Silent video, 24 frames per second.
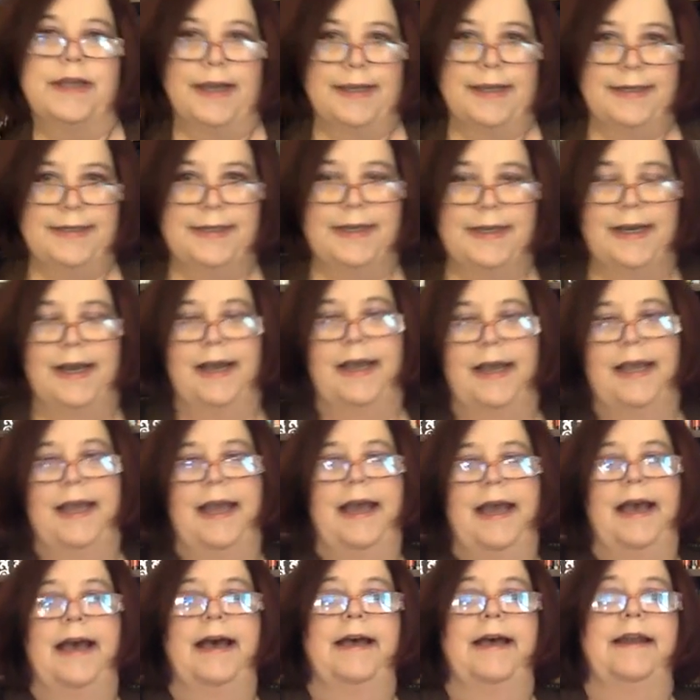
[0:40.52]
an idea I
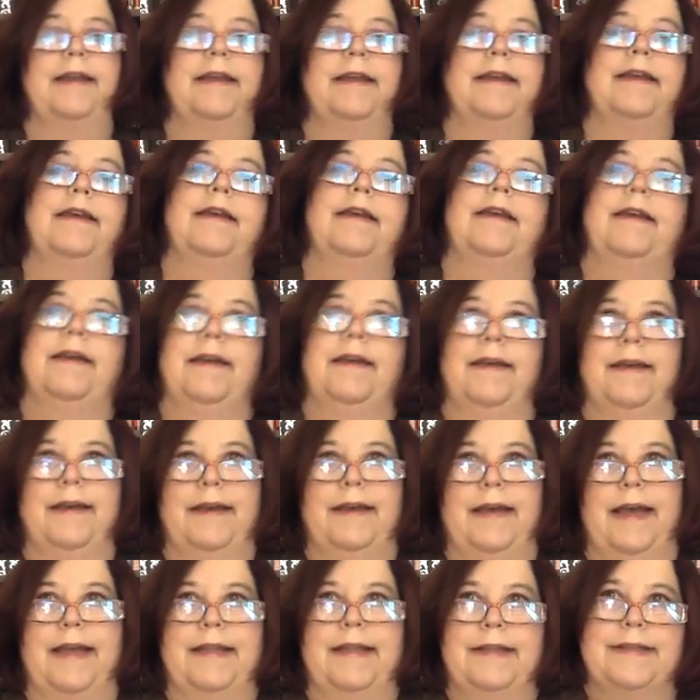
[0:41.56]
had.
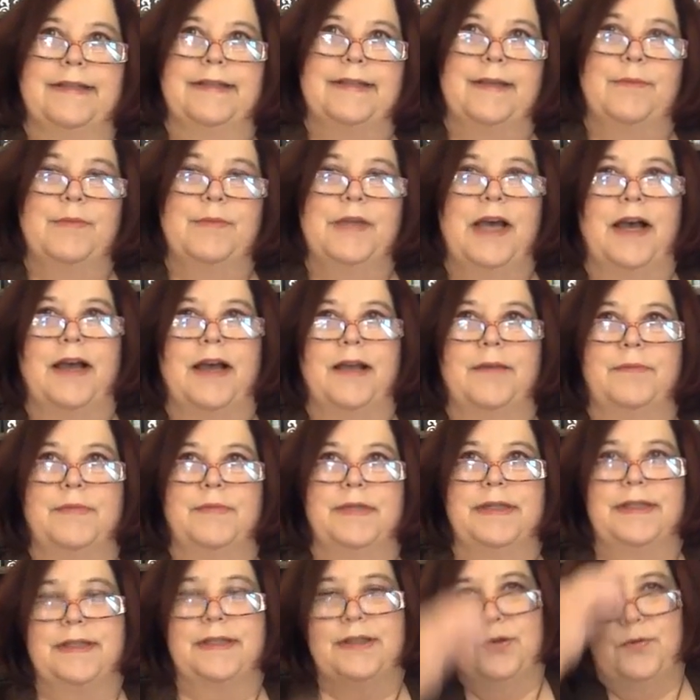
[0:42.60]
And
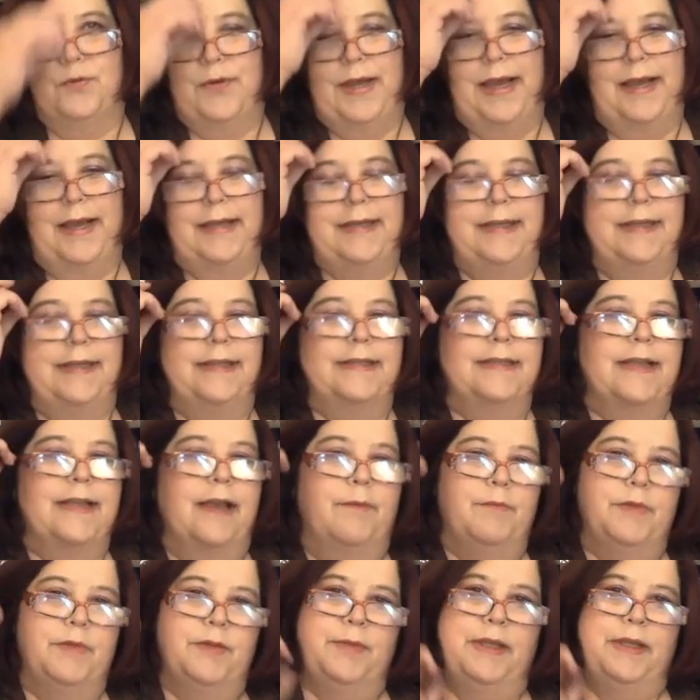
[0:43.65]
sometimes the way ideas
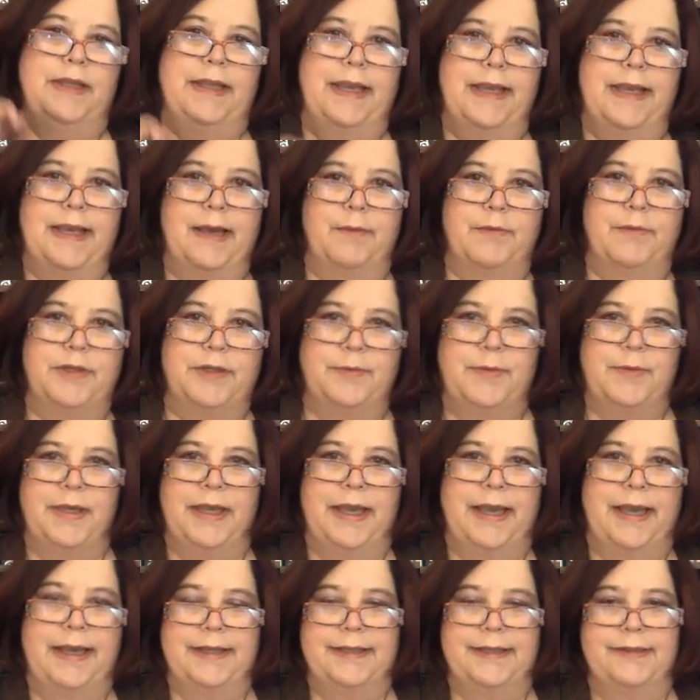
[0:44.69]
come to me, they come to
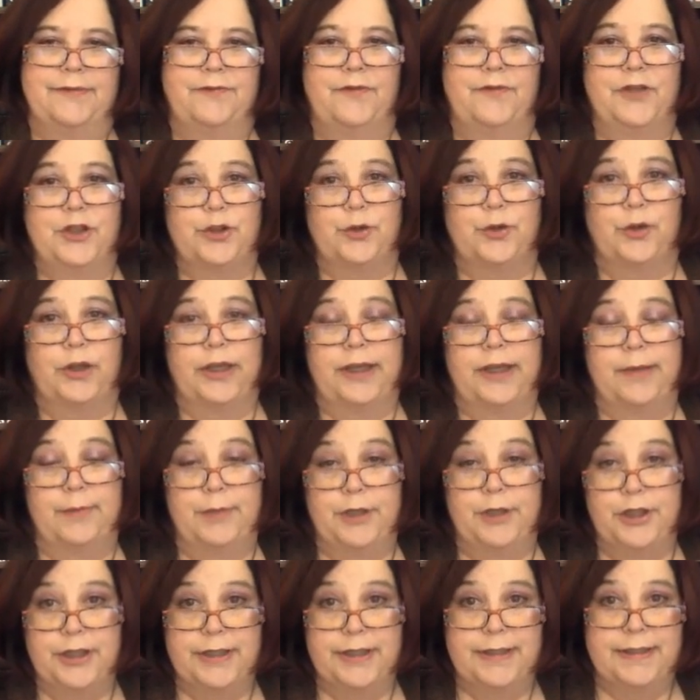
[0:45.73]
me as visual
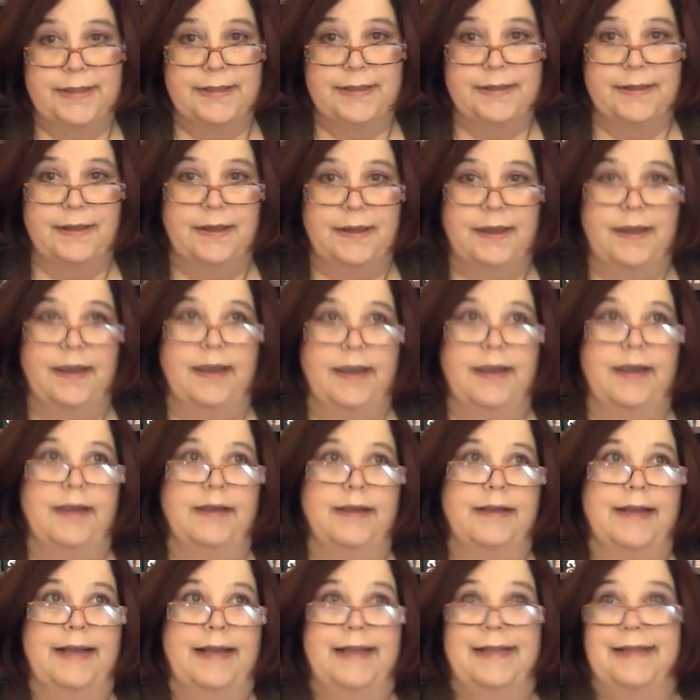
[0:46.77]
images.
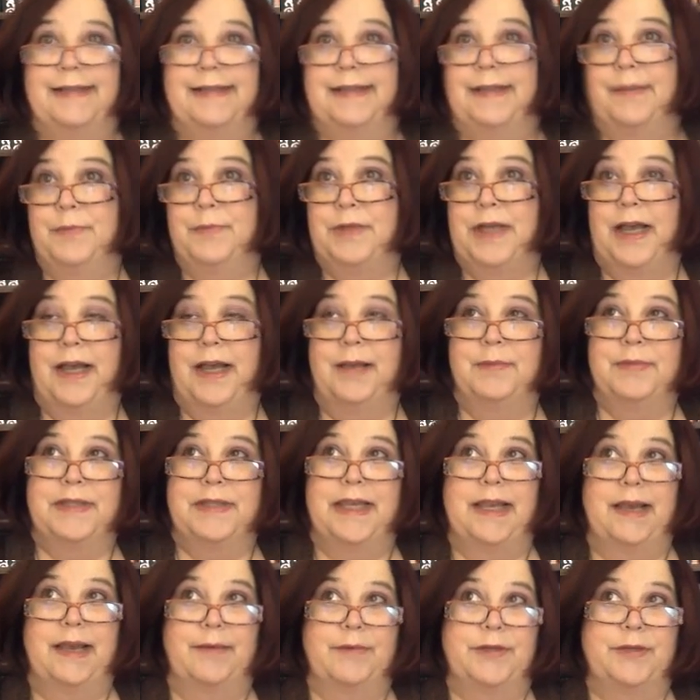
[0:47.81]
And sometimes
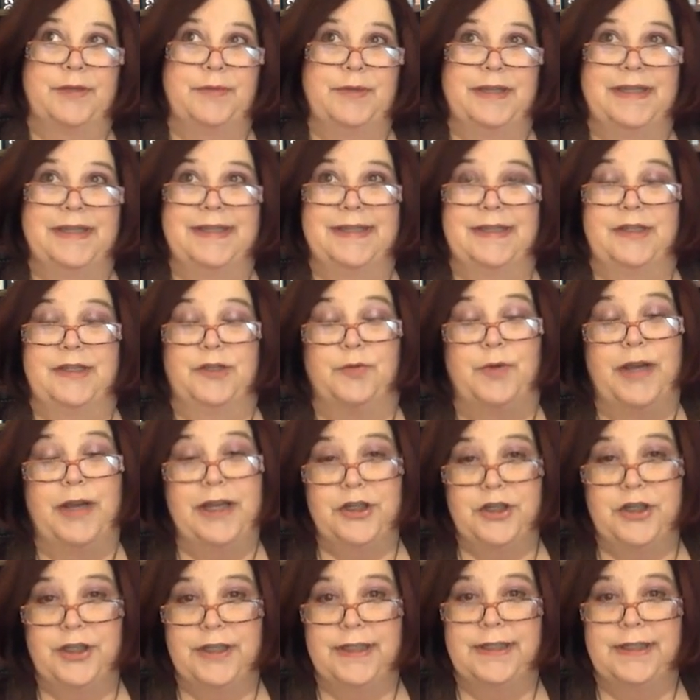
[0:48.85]
they come to me as
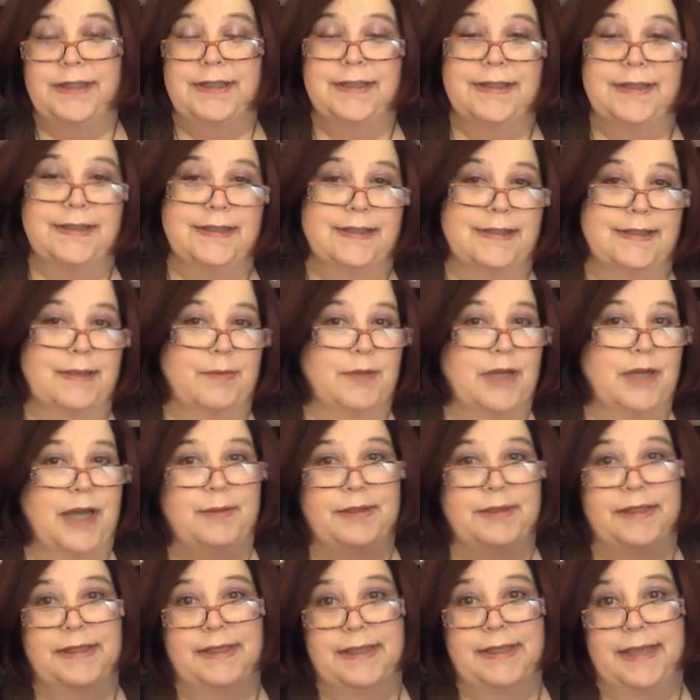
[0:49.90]
situations.
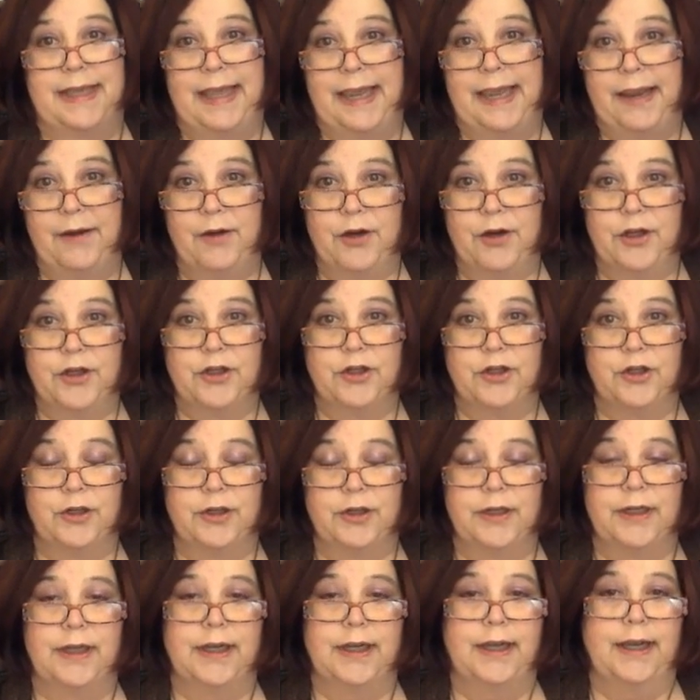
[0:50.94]
Sometimes it's a
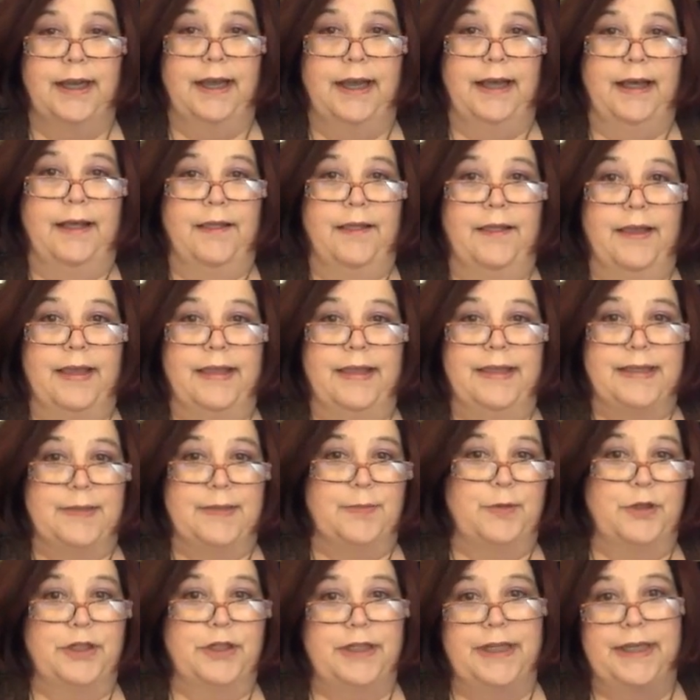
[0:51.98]
character. In
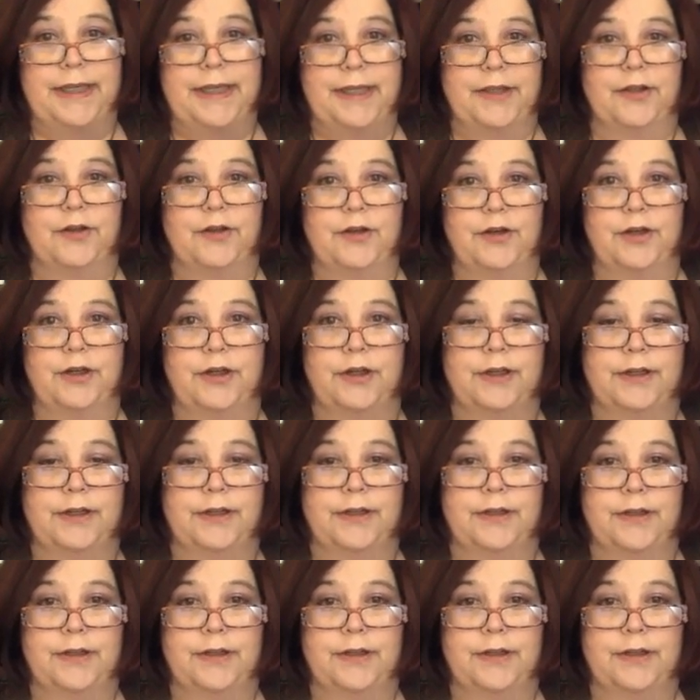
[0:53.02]
this particular